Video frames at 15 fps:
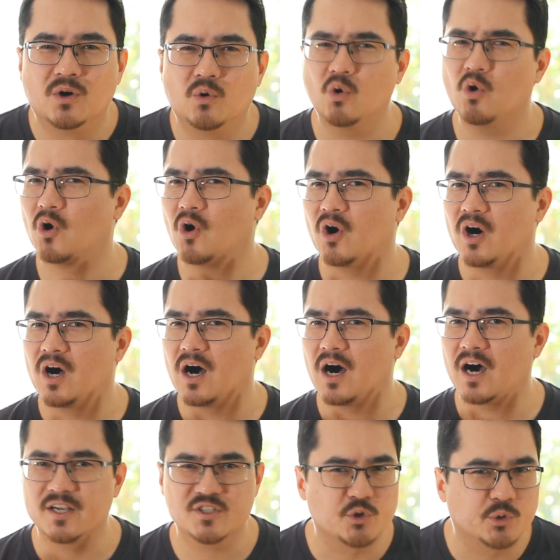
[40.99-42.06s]
Or
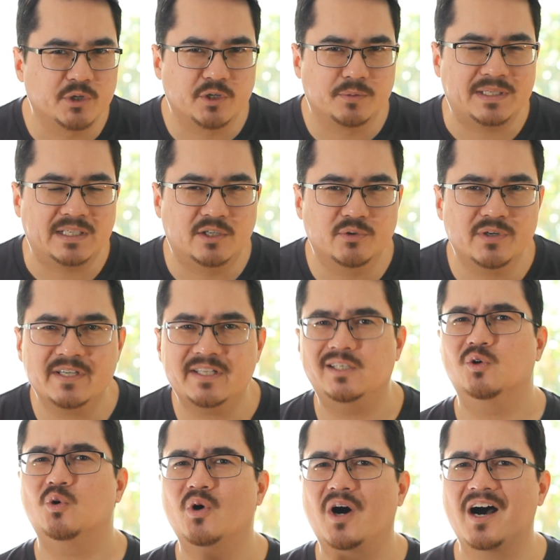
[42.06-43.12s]
are Toyota being greedy,
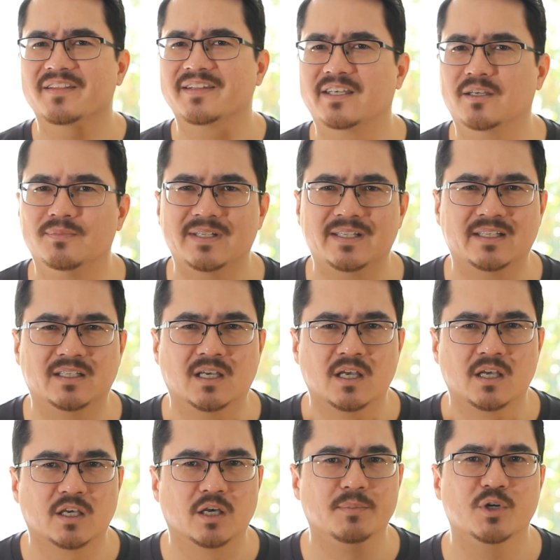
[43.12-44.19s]
or are they committing
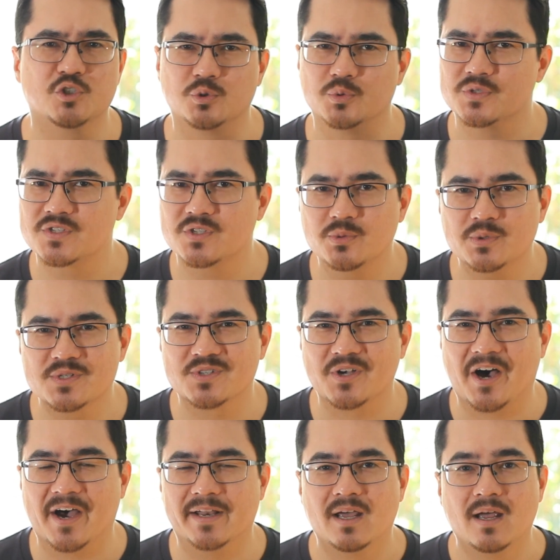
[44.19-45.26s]
commercial
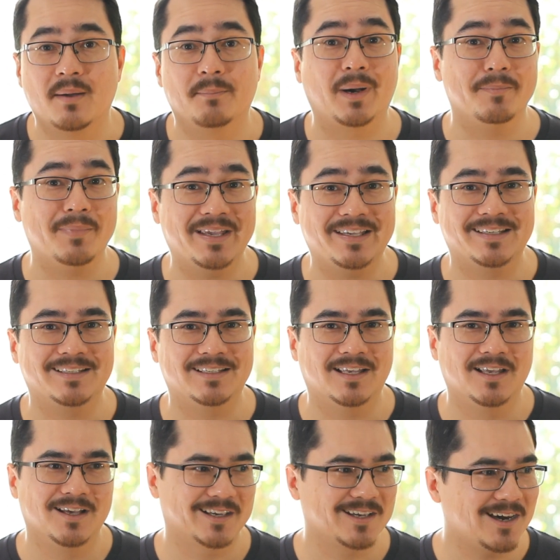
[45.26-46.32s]
suicide by making
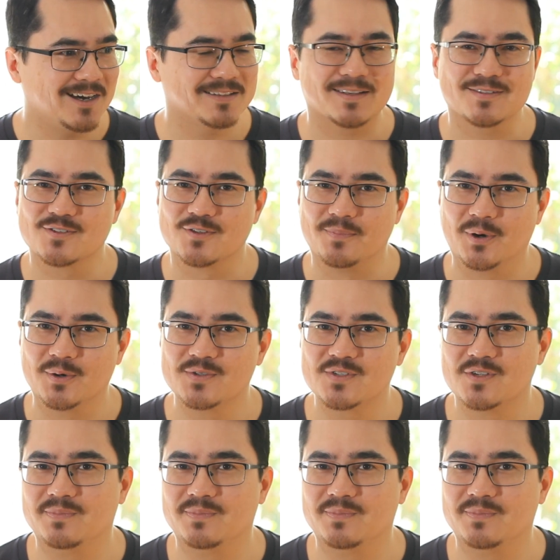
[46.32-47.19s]
a car that's supposed to